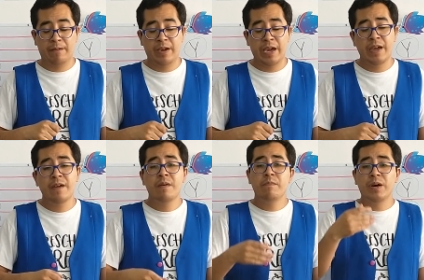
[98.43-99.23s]

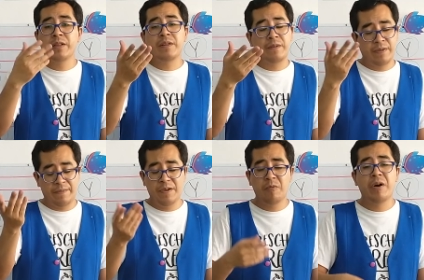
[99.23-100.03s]
Okay? But
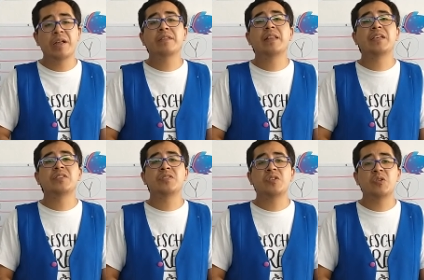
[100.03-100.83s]
if you want,
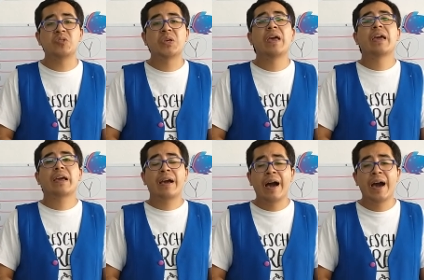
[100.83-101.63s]
let's use
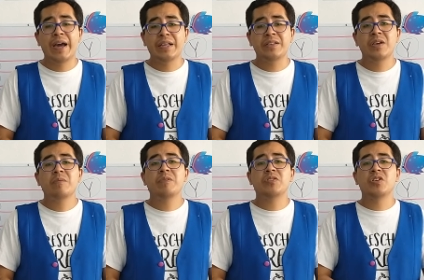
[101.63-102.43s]
kite,
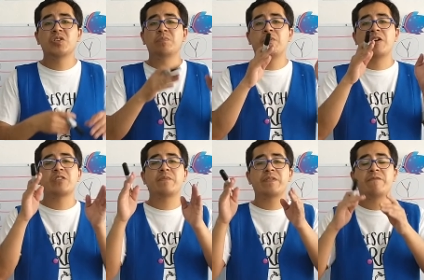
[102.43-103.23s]
which is
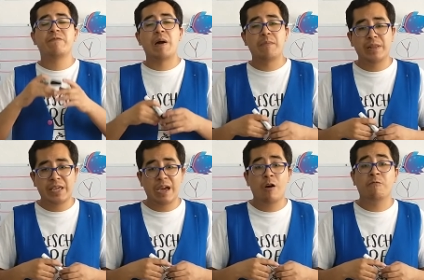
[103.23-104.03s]
part of the
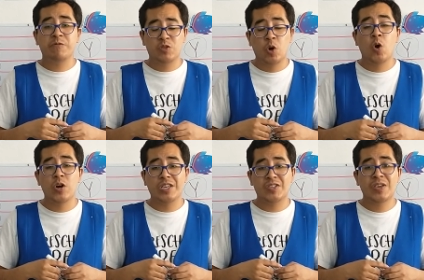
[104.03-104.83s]
family of
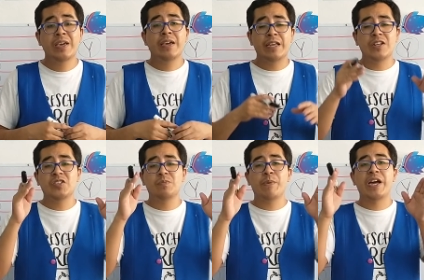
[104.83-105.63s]
toys. In
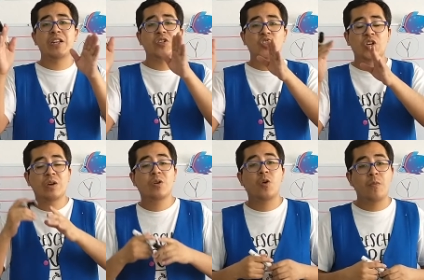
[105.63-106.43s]
Spanish,
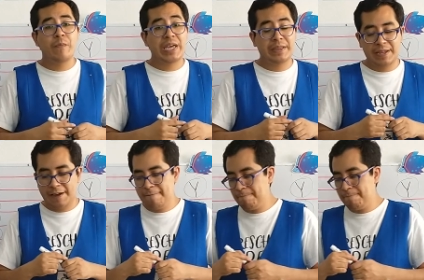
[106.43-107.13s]
cometa.